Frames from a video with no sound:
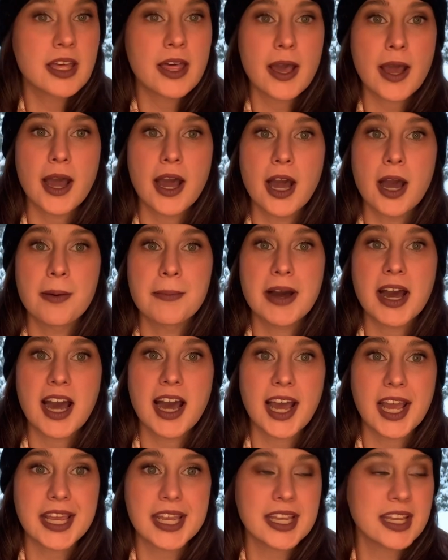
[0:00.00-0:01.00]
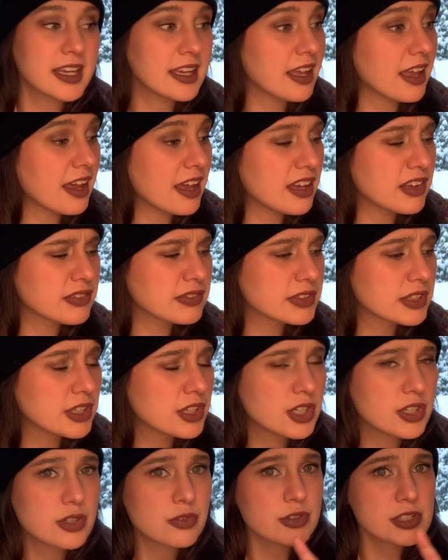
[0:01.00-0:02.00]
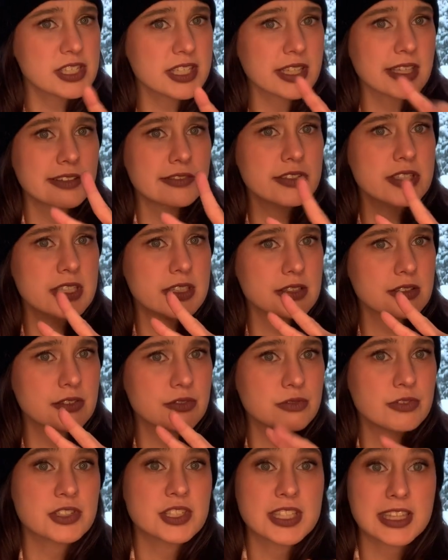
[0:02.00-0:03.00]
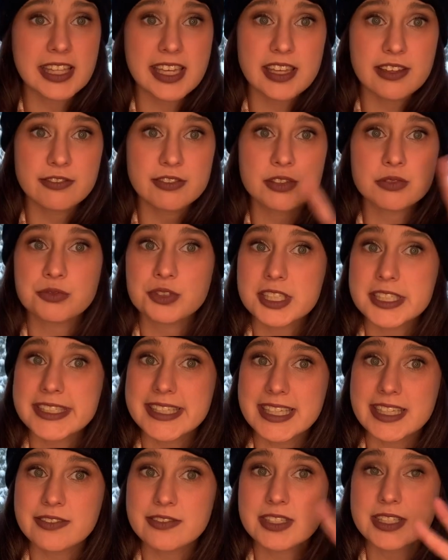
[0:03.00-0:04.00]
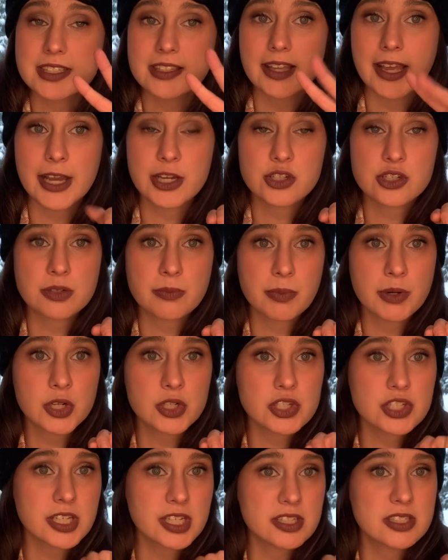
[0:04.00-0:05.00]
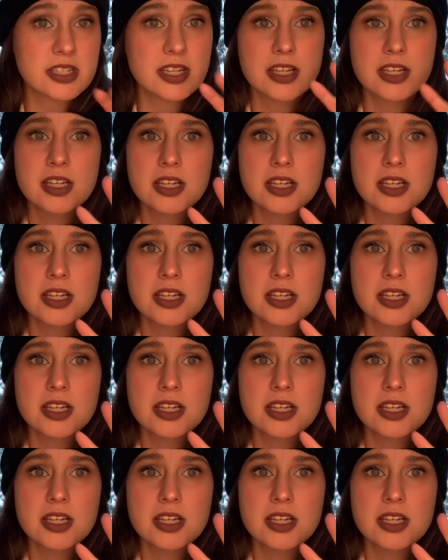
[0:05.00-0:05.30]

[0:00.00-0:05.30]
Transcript: Um, I have received, received, received slash purchased,